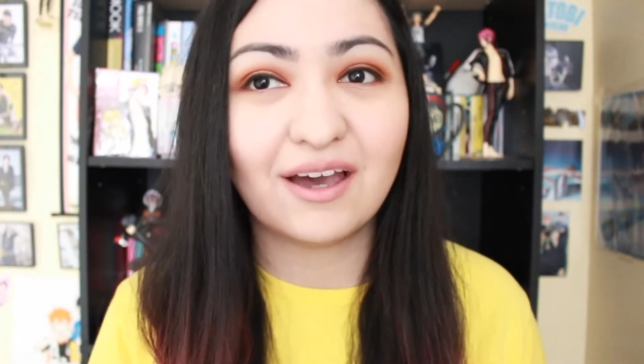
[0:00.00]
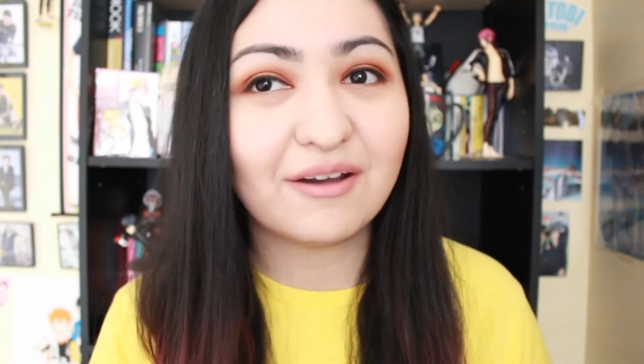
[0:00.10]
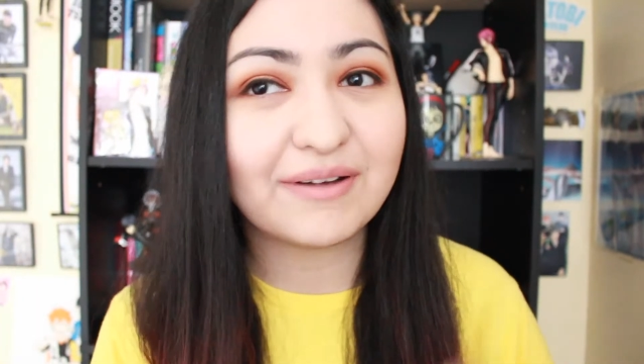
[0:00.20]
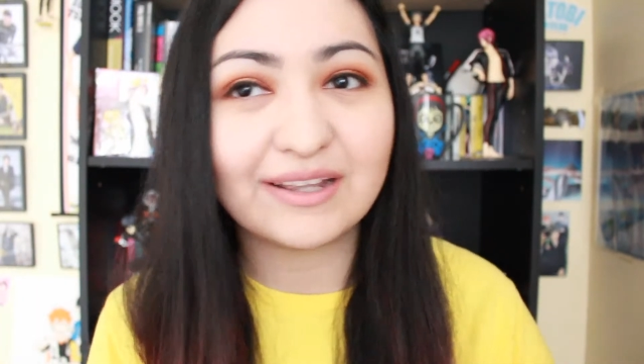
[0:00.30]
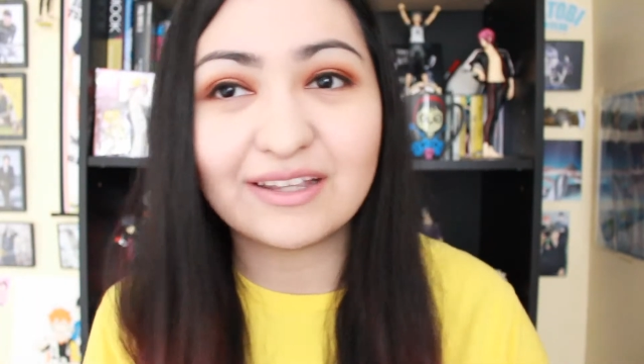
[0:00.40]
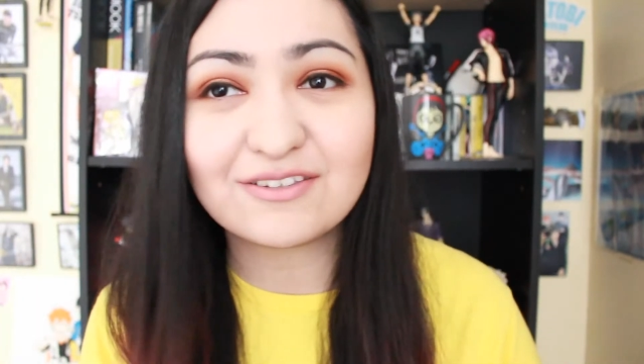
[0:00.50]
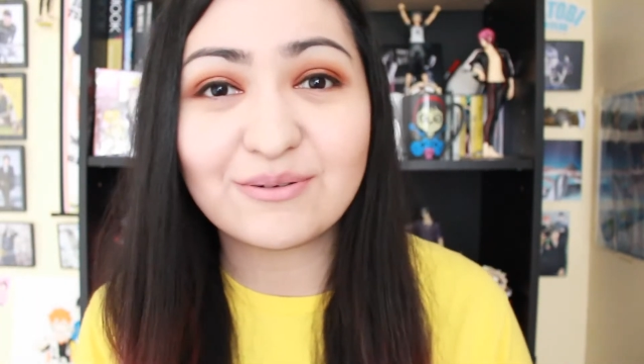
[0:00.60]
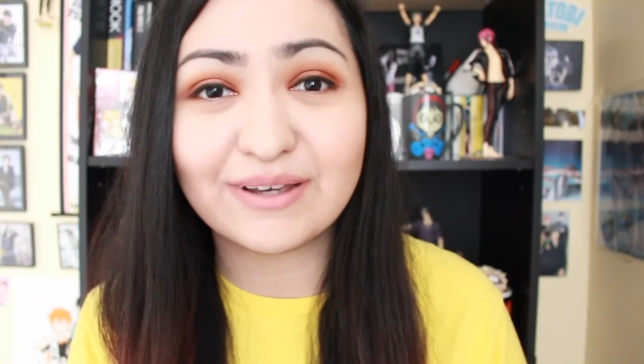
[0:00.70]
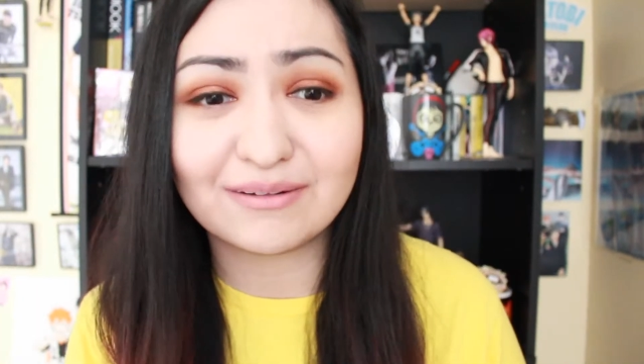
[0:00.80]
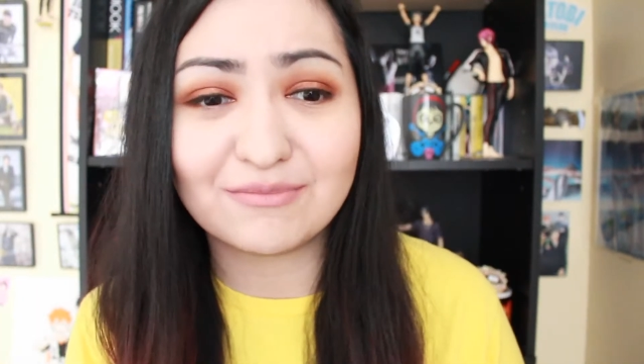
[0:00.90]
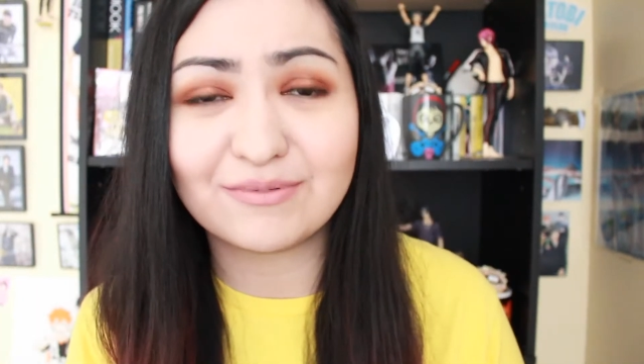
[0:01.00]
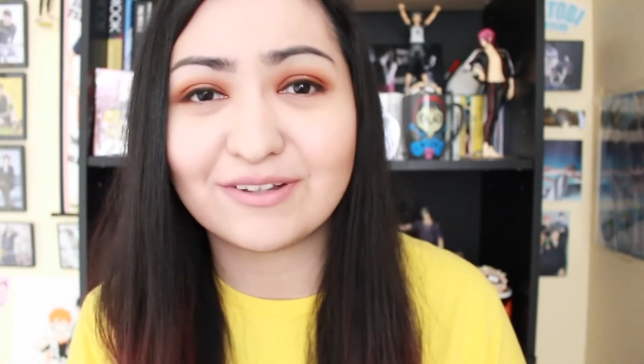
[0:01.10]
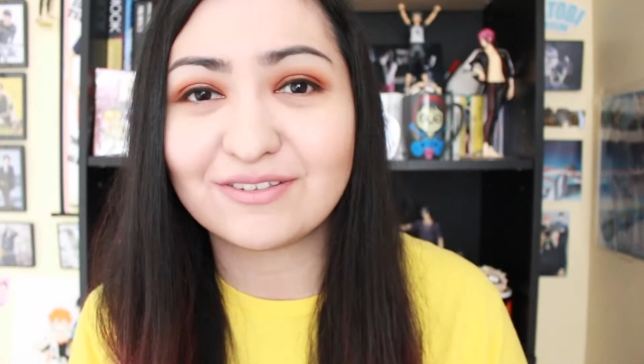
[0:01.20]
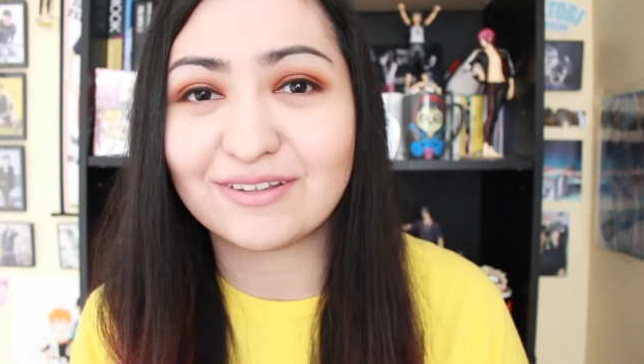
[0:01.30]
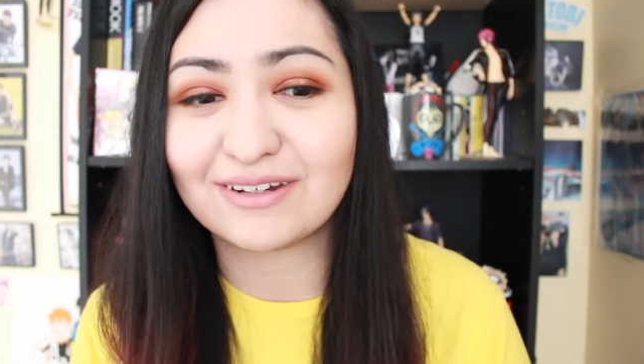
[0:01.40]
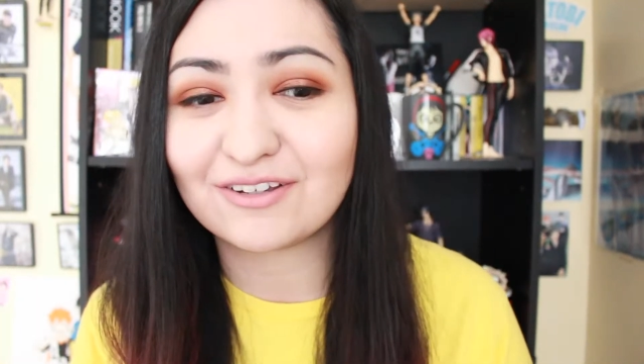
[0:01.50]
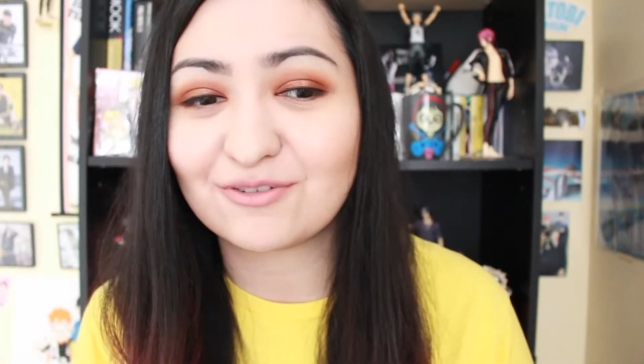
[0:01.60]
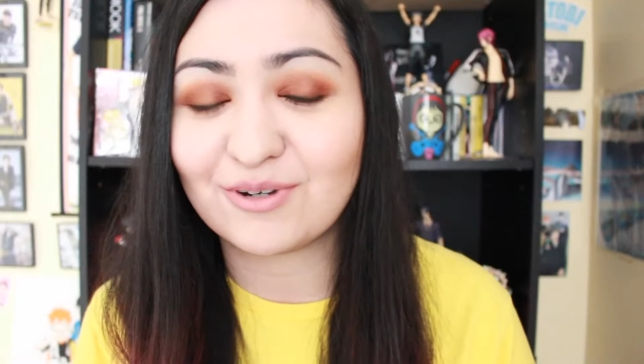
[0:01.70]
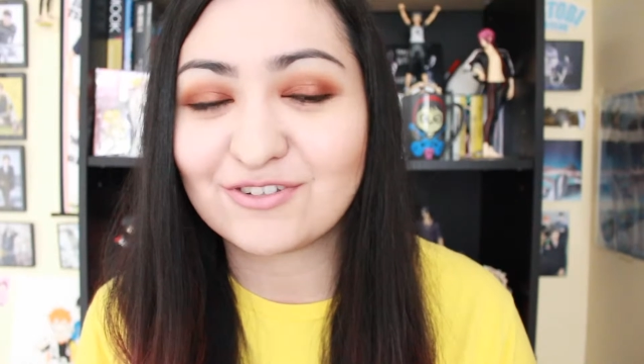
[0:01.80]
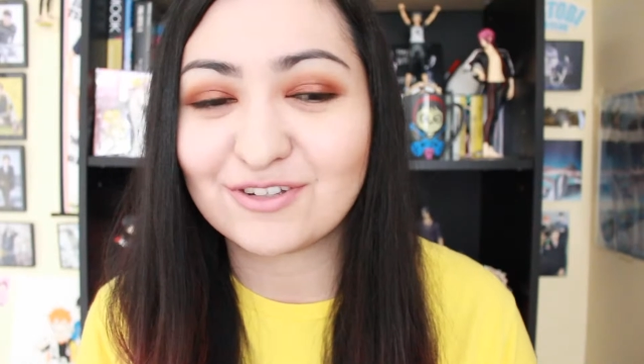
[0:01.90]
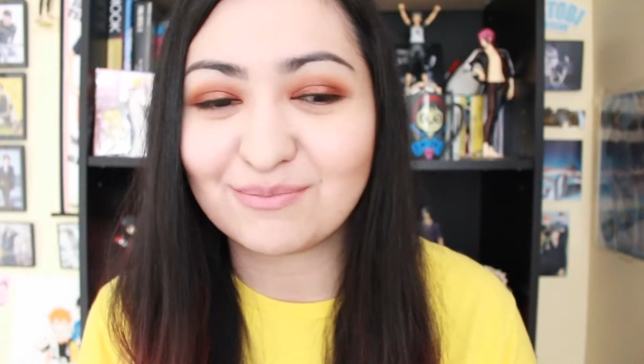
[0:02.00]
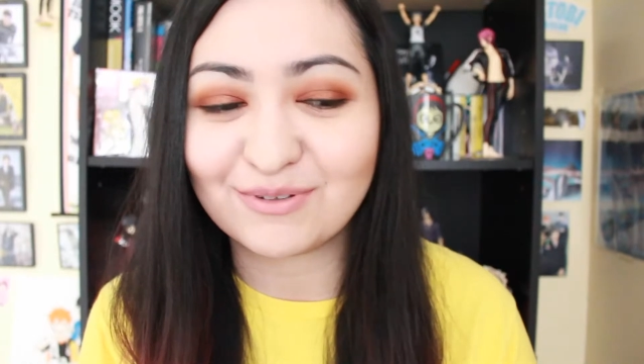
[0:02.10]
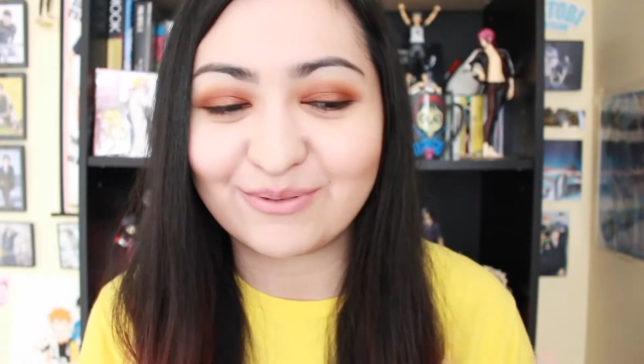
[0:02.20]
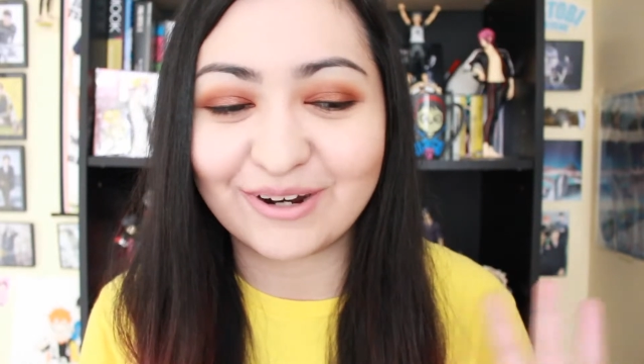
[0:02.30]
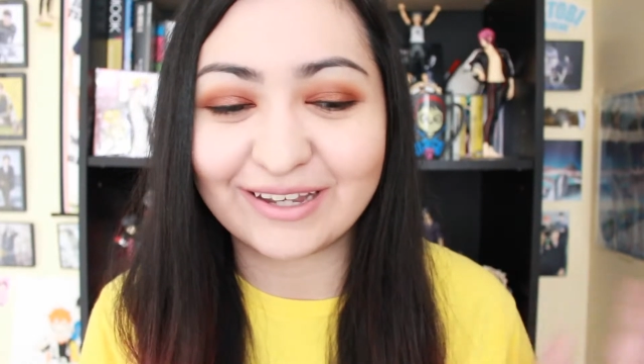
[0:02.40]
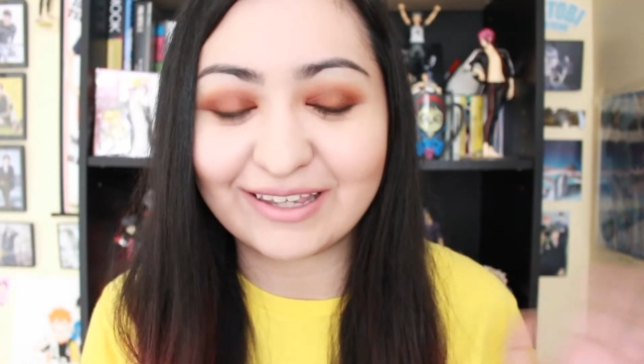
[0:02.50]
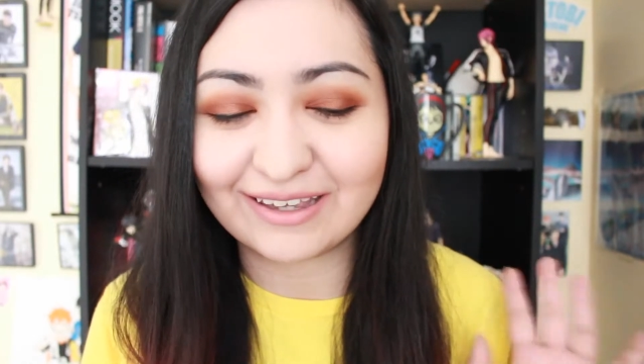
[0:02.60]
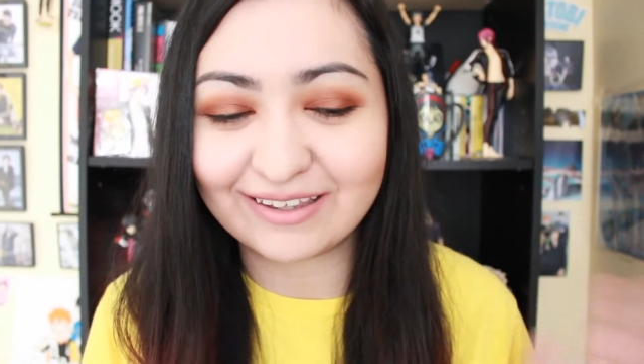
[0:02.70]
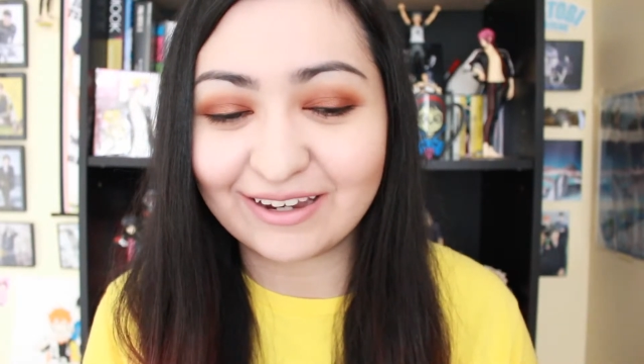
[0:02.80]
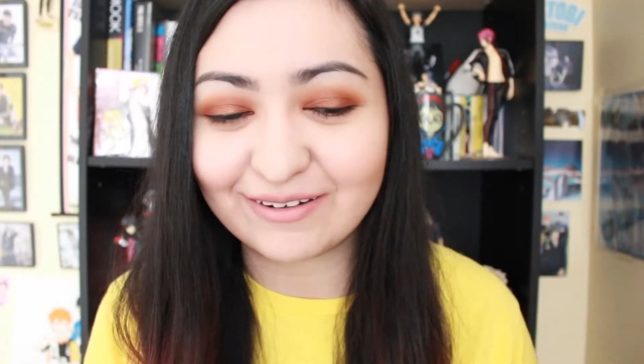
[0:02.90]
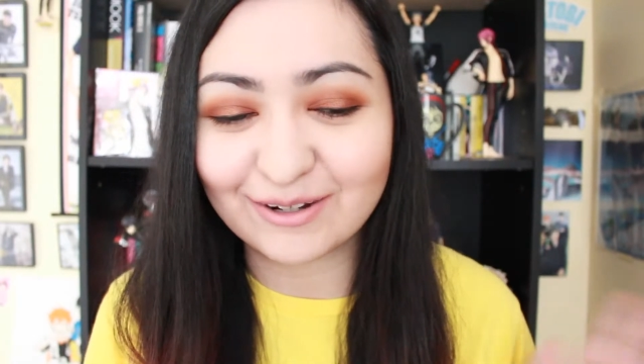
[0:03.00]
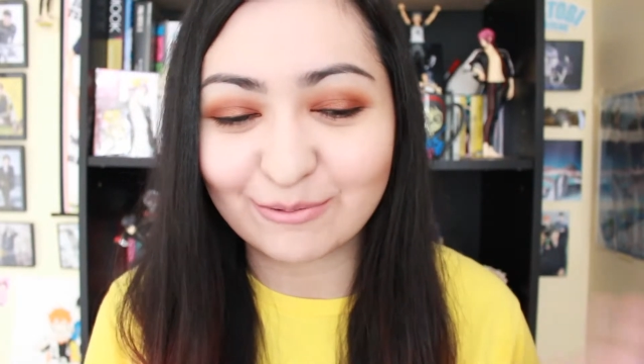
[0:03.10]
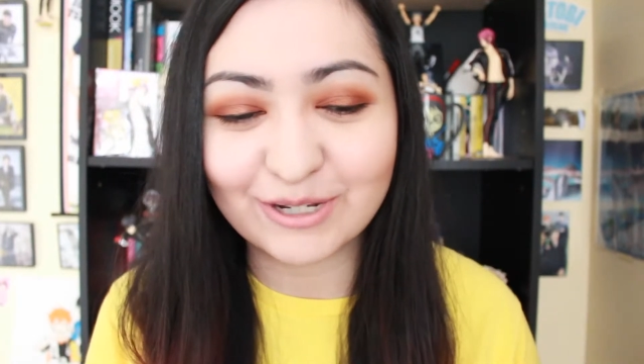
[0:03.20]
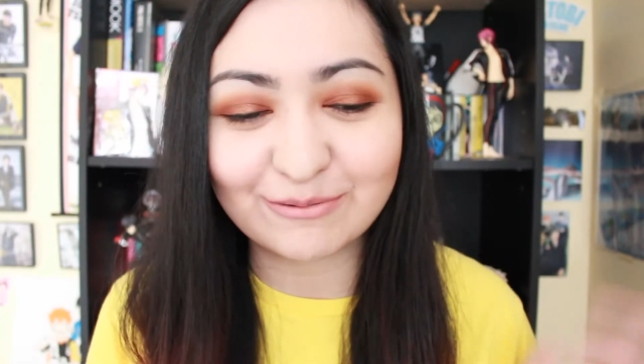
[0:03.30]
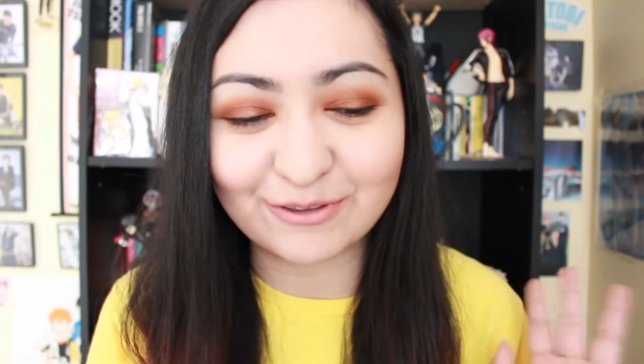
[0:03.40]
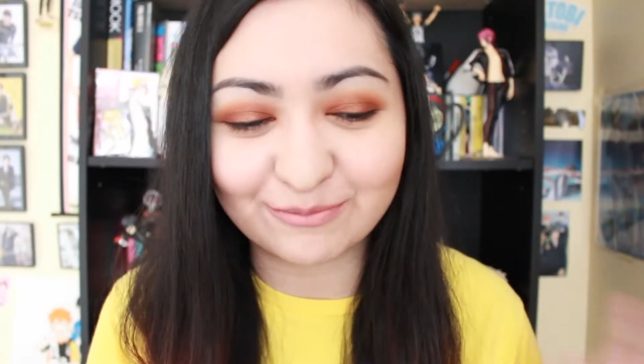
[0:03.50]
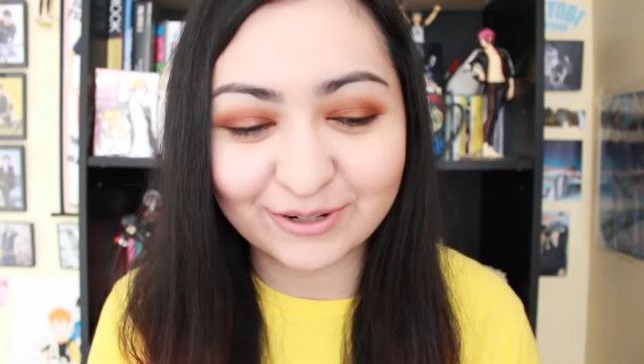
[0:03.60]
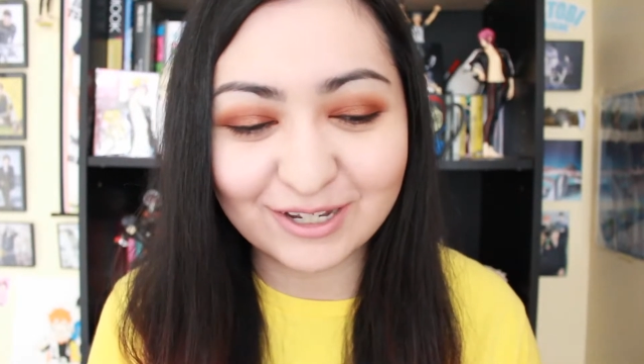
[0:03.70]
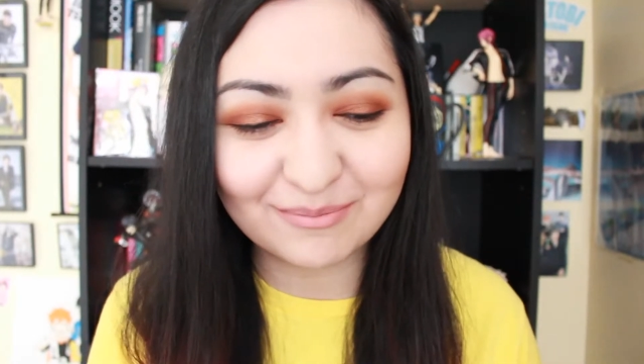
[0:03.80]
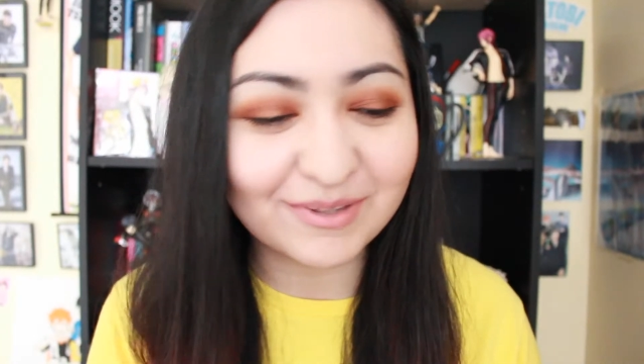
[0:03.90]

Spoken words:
Alright, let's go ahead and move on to the next question before I get carried away with Free,